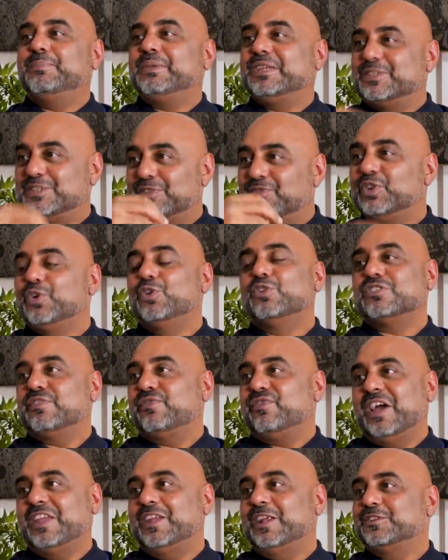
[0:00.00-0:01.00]
because of course the
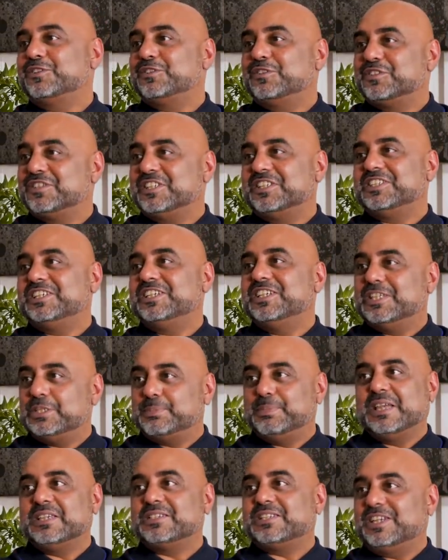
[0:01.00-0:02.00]
financial city is
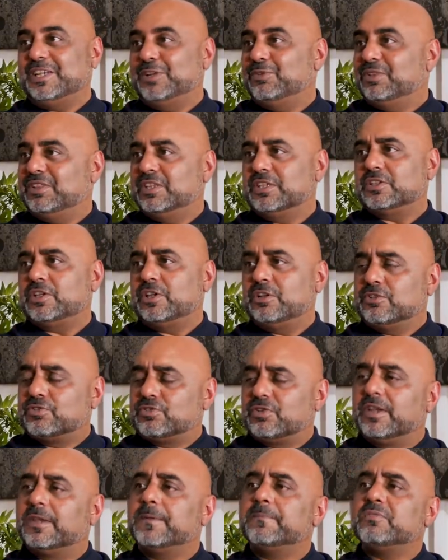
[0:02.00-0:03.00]
based here in this
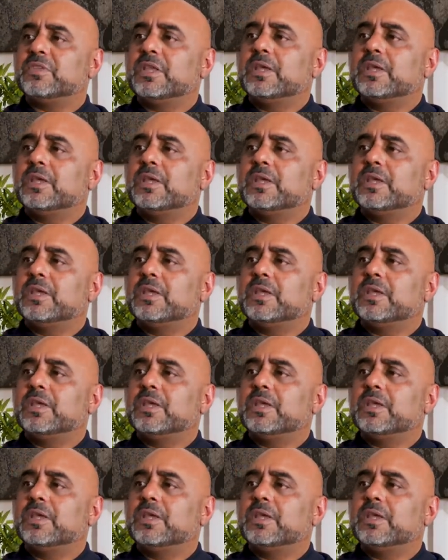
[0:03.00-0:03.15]
country.